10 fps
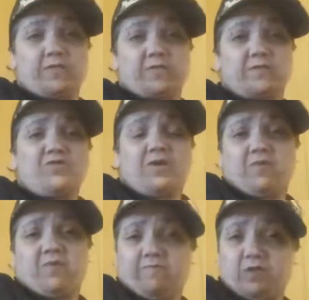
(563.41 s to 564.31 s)
And then you got to pay
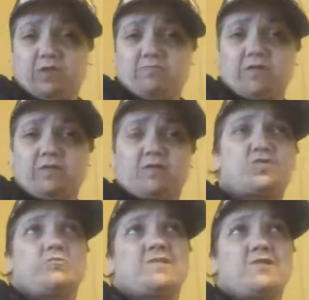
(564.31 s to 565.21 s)
for the shipping. It's close to
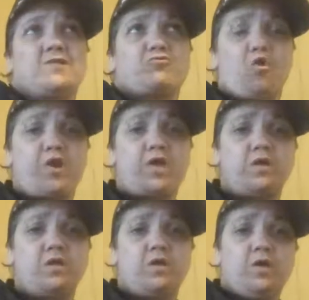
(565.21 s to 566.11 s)
like 30
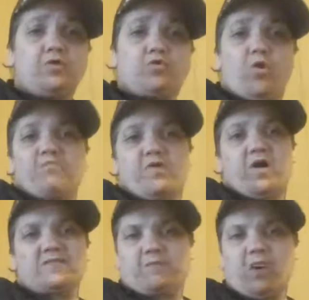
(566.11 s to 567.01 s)
30 bucks, a
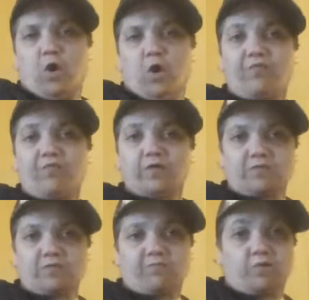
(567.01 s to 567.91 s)
little bit over just
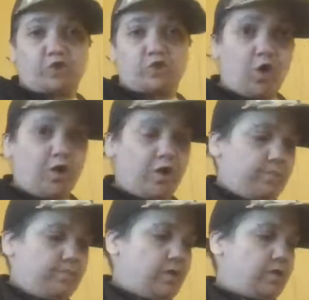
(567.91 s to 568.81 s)
for a shirt. I mean,
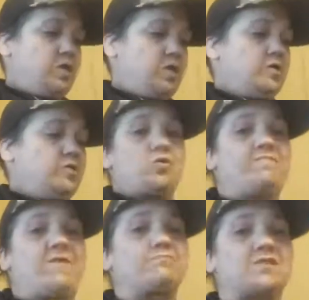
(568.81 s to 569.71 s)
so if I'm
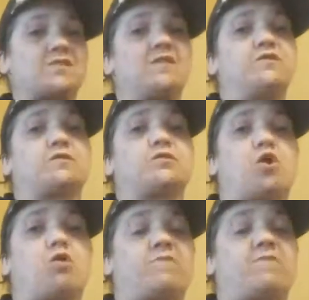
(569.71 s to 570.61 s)
selling the shirt, if I
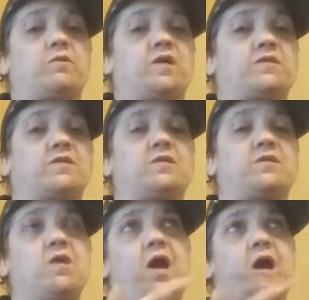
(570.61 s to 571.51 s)
don't like it,
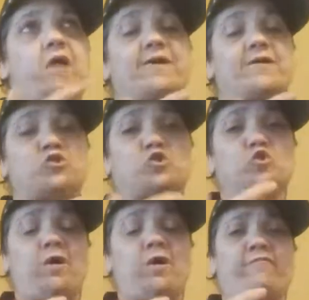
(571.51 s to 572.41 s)
I already got sh-
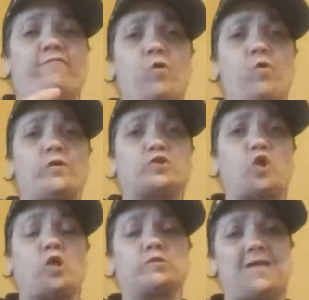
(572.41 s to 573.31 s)
uh, four shirts
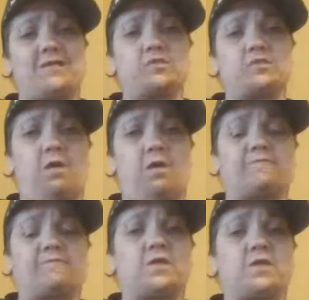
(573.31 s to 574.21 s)
actually up for
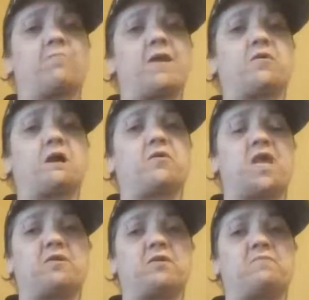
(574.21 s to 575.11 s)
sale right now
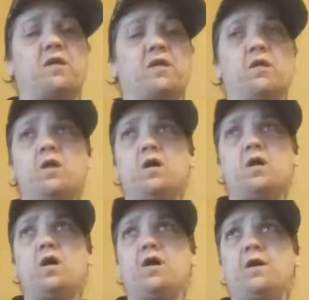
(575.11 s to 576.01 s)
Candyman,
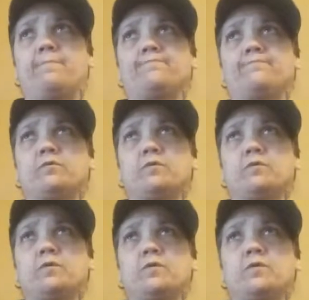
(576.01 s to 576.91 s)
um,
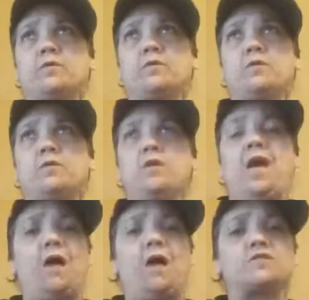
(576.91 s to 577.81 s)

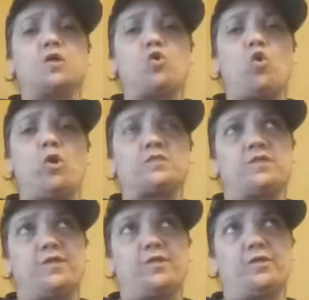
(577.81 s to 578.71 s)
House on Haunted
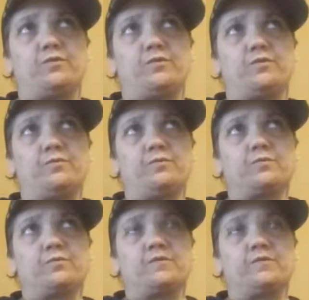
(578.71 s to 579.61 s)
Hill,
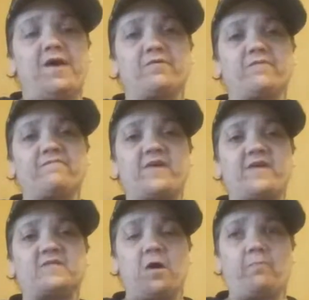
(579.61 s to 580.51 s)
Leatherface cutting
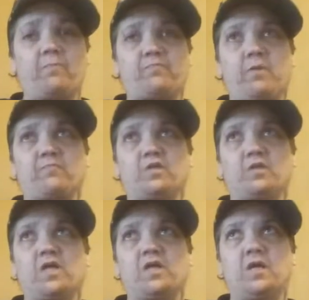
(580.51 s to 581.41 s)
up a pumpkin,
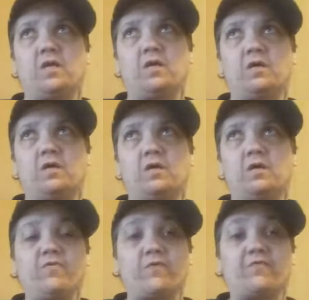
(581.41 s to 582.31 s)
and um, The
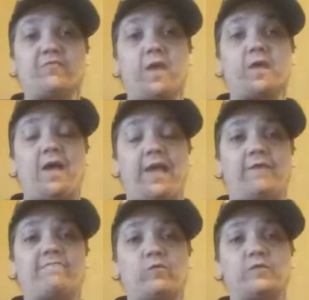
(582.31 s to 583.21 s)
Thing. I got four
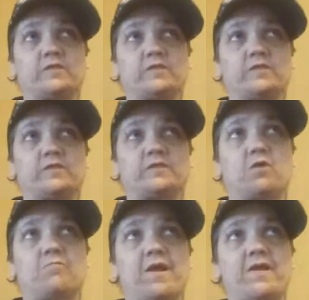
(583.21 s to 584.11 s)
shirts right
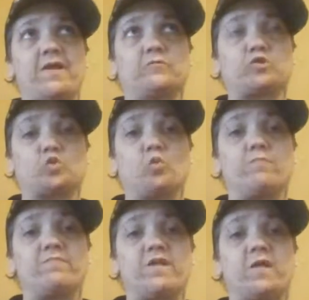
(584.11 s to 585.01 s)
now. Two are
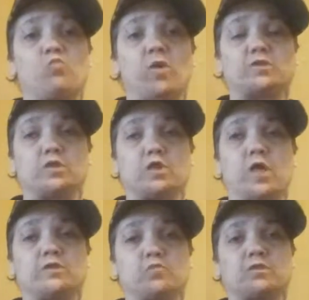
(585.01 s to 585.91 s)
medium, one is large, and one
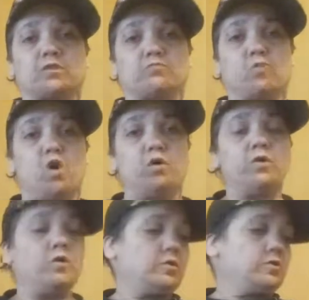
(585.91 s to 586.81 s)
is small.
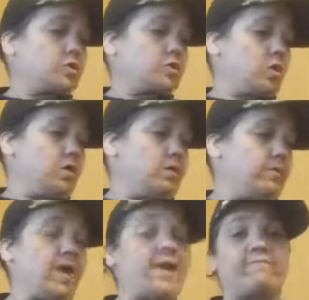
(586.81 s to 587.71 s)
So um, I
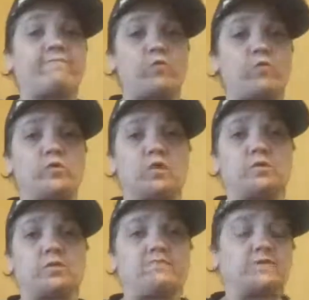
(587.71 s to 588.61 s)
got four shirts up for
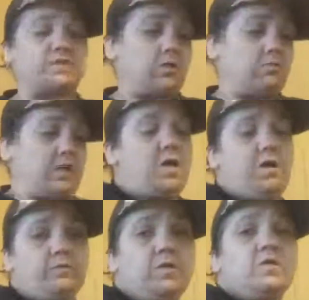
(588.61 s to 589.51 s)
sale right now.
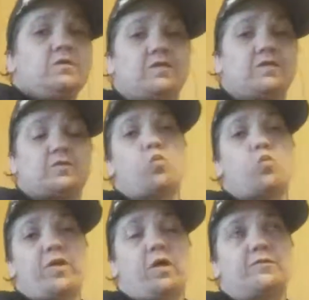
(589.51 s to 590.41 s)
That's twenty
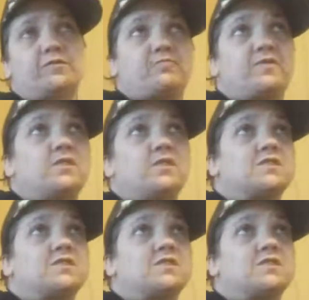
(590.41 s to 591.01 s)
dollars a piece.